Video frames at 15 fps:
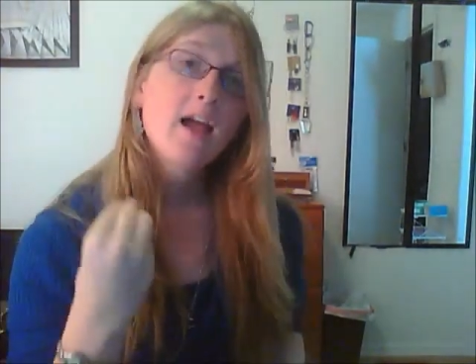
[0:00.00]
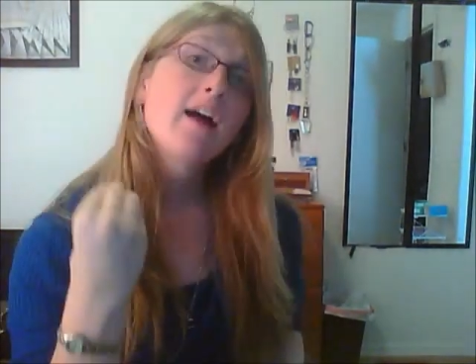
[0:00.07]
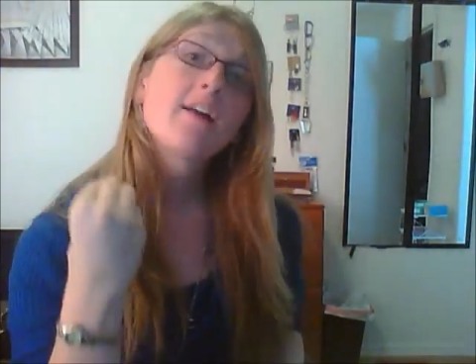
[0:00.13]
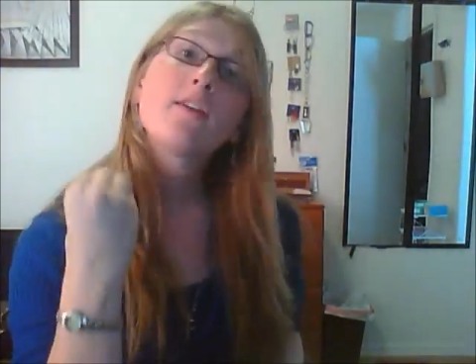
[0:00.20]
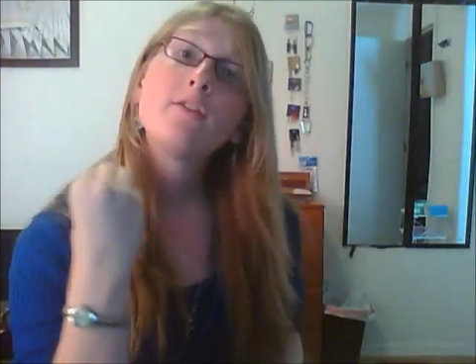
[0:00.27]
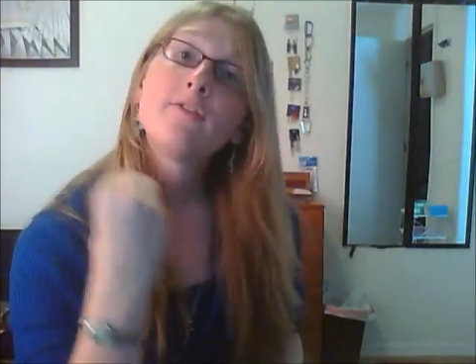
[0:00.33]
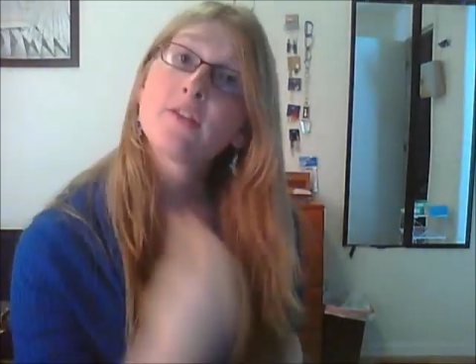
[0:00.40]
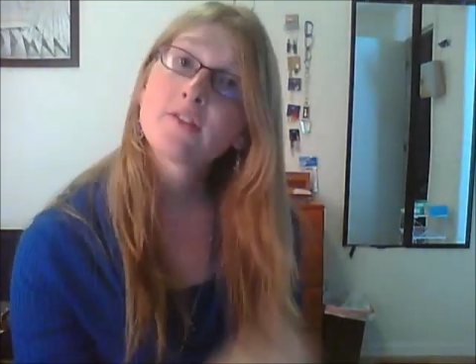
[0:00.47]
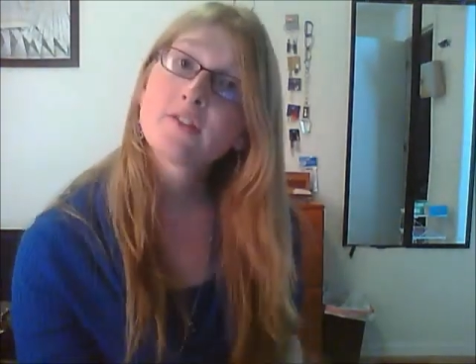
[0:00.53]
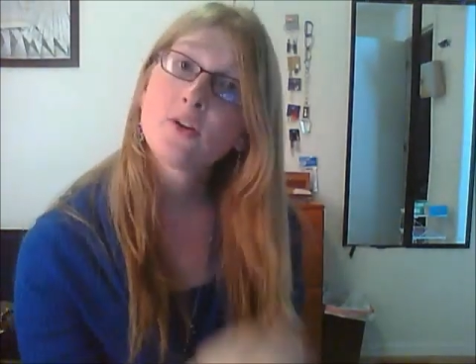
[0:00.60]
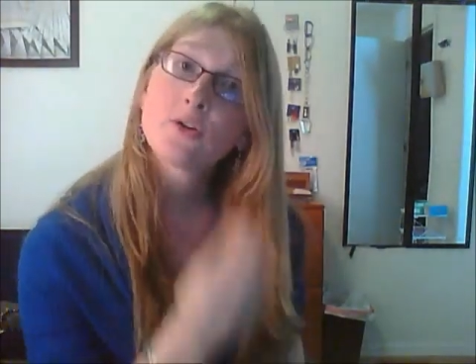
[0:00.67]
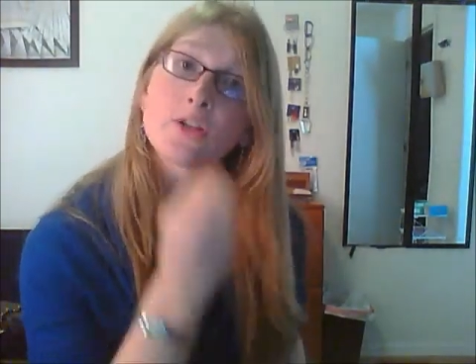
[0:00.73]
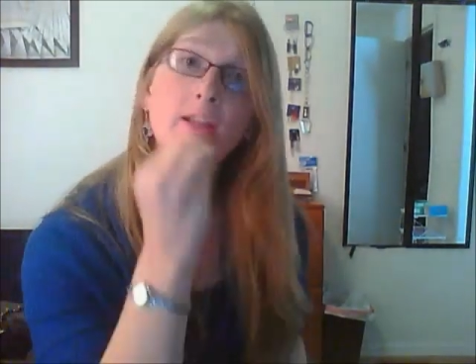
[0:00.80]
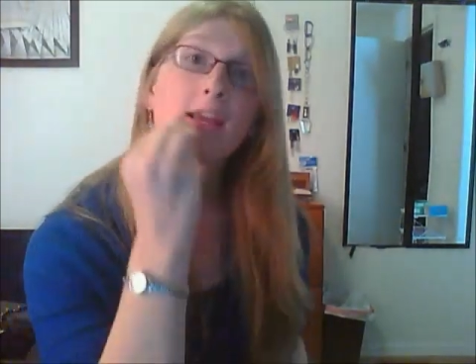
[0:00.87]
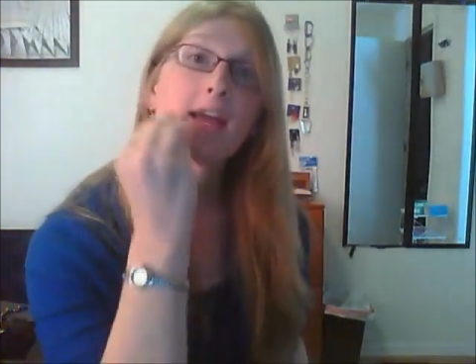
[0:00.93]
How do you feel
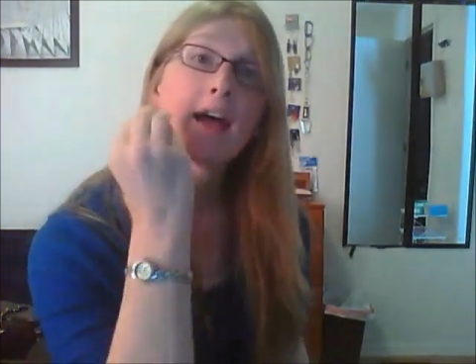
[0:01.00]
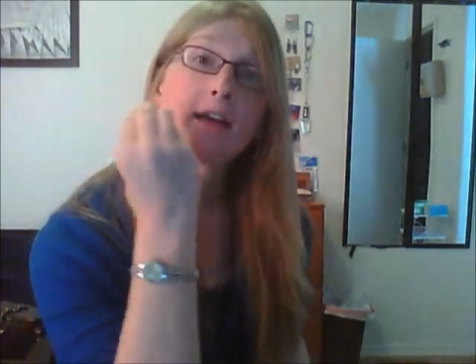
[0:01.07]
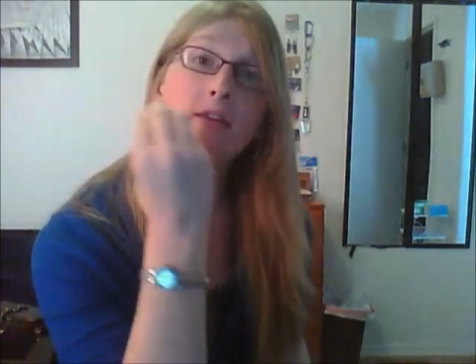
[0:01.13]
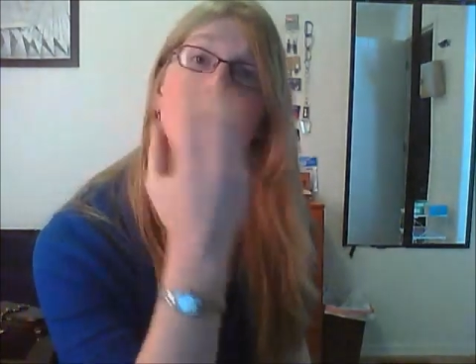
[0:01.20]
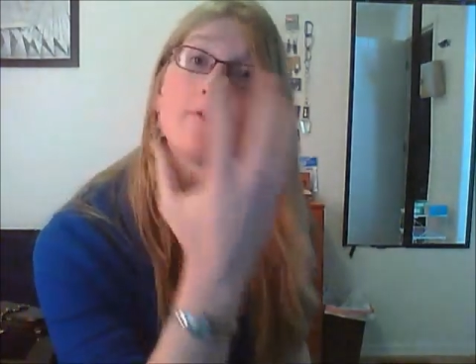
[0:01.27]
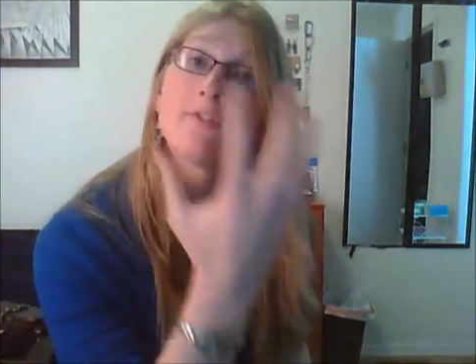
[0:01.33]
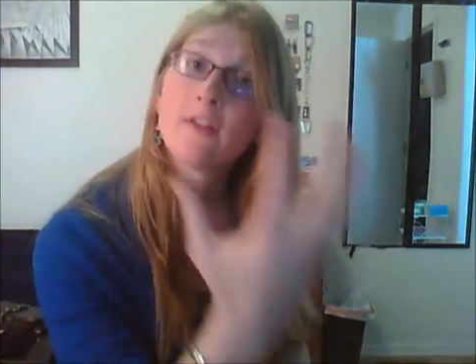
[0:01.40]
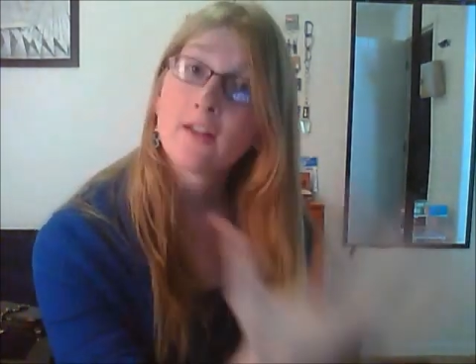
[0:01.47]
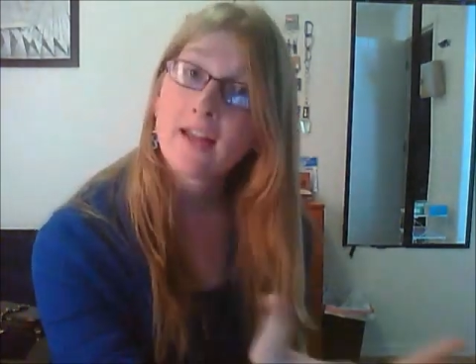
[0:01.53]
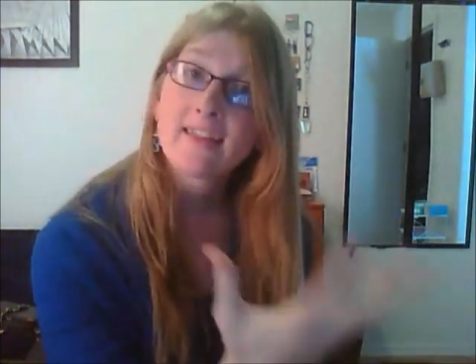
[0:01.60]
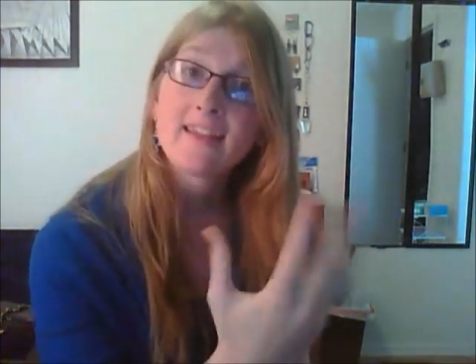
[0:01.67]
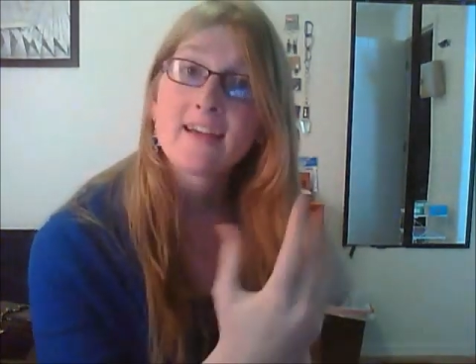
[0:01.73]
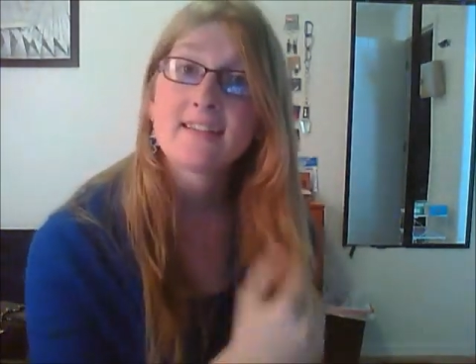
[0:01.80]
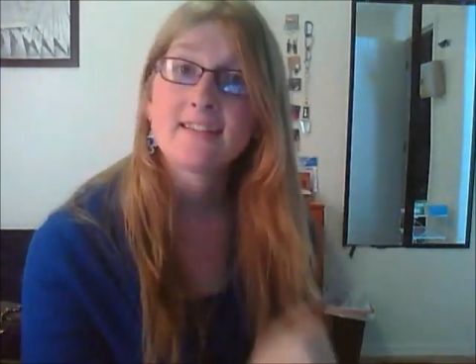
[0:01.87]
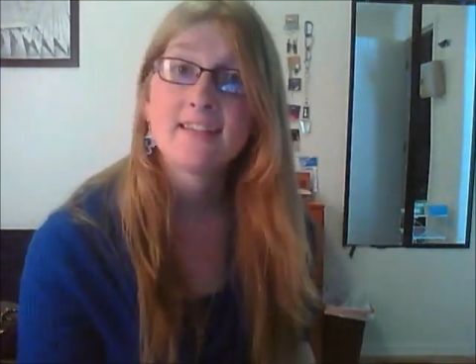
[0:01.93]
socially? How do you feel
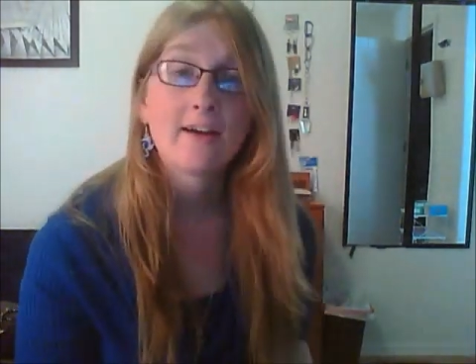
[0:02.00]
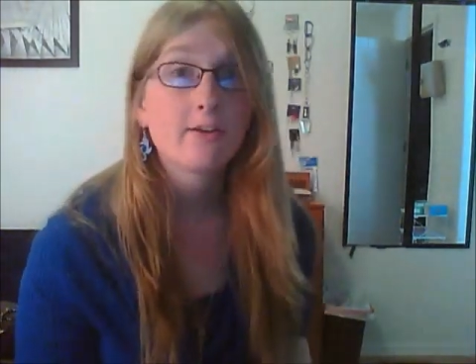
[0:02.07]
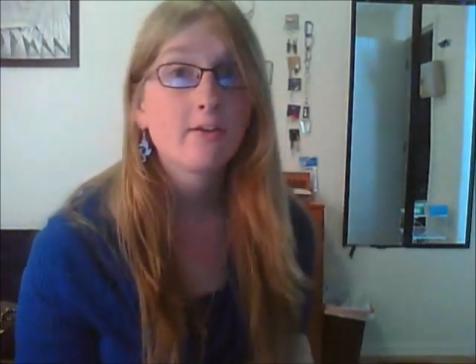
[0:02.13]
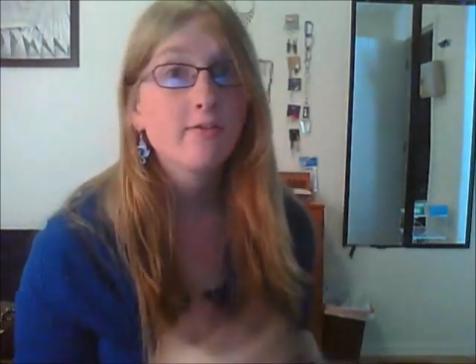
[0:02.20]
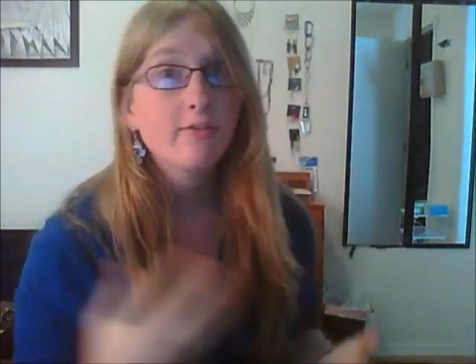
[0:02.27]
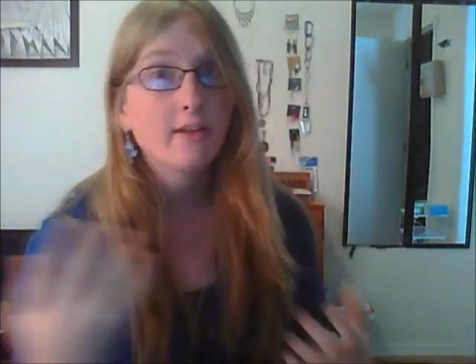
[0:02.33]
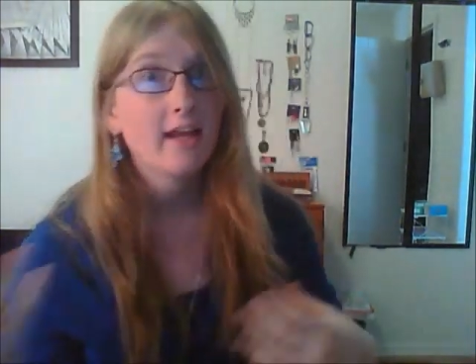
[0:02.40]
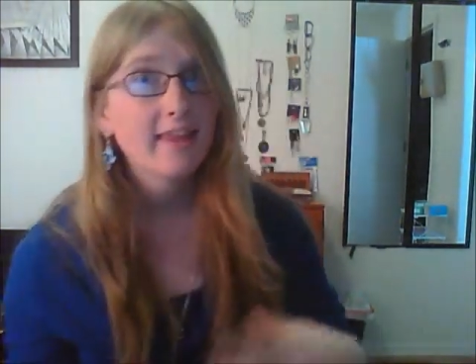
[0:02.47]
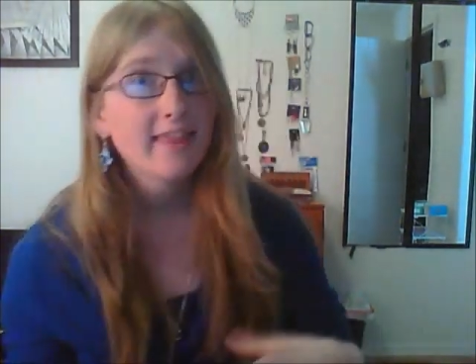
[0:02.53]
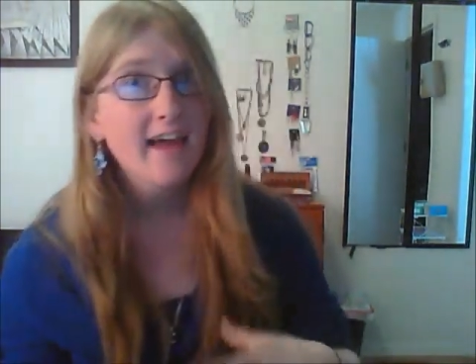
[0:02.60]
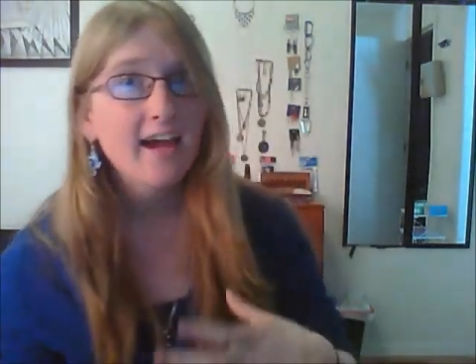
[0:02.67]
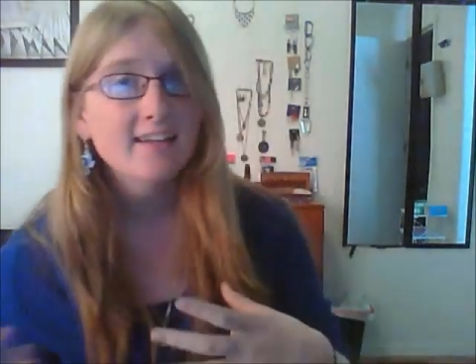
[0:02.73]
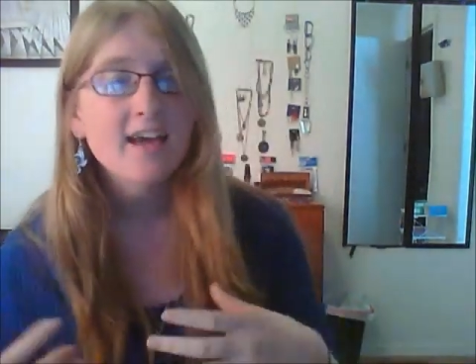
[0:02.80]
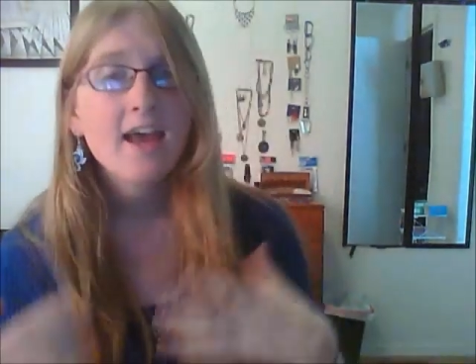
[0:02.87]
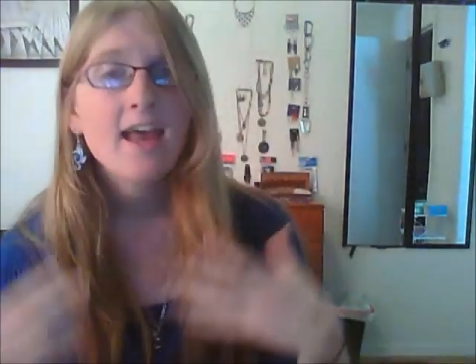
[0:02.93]
like this? How do you feel like
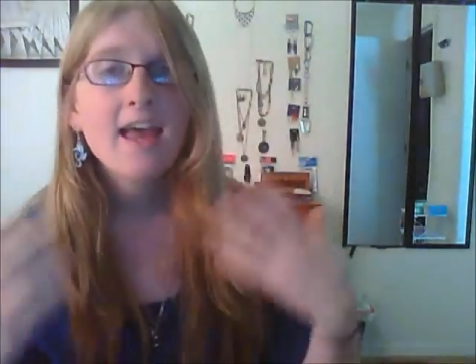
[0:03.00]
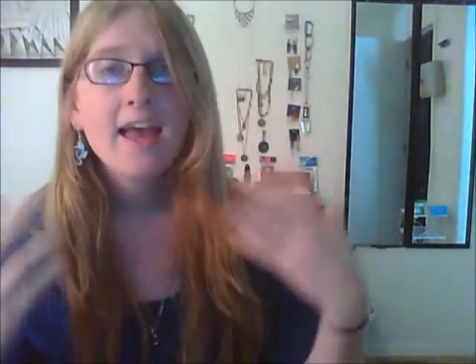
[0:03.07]
that?